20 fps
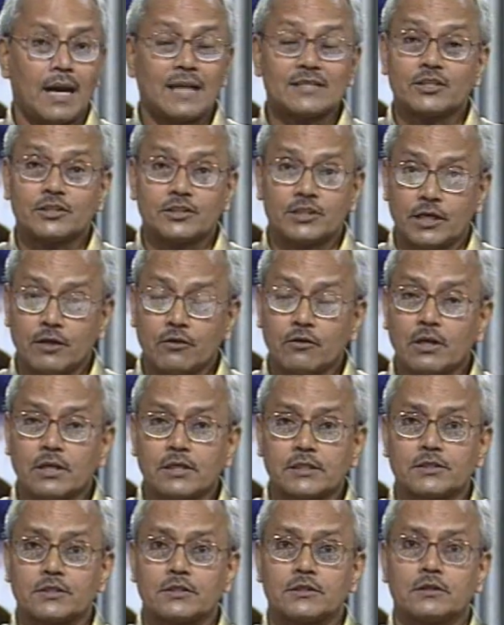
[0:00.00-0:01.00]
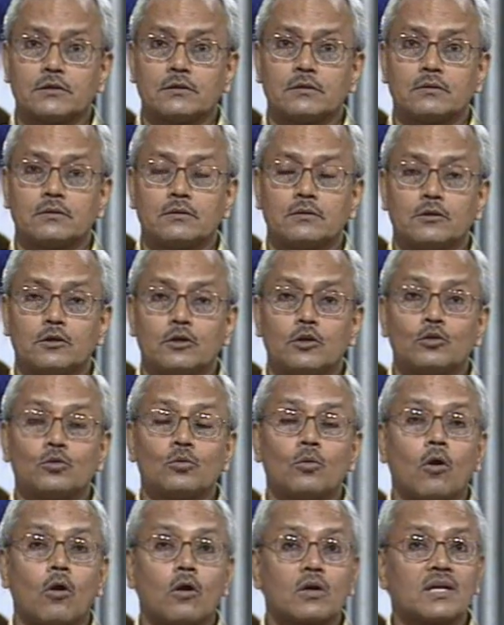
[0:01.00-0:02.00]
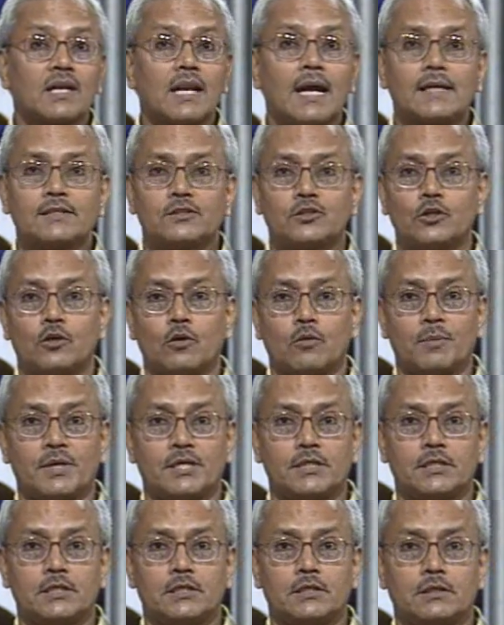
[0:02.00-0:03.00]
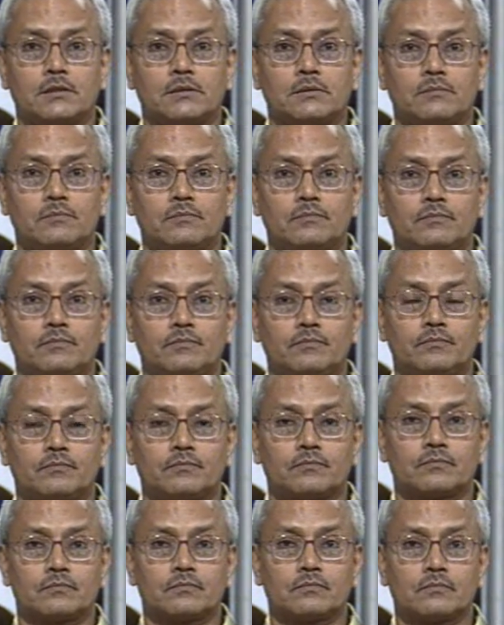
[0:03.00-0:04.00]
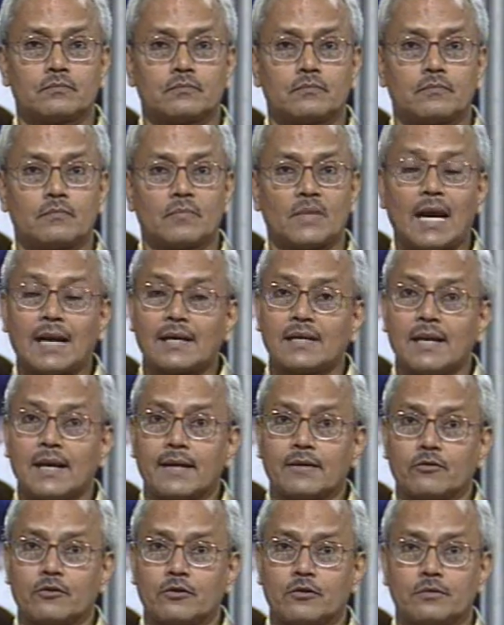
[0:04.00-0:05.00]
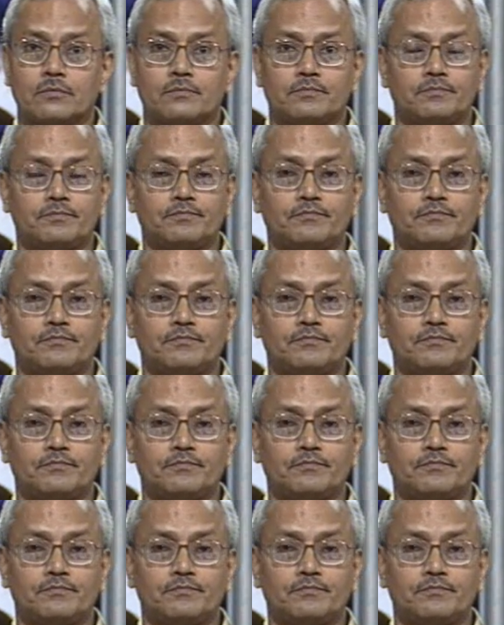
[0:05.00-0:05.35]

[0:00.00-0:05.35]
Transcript: as a generalist to organize your material at length.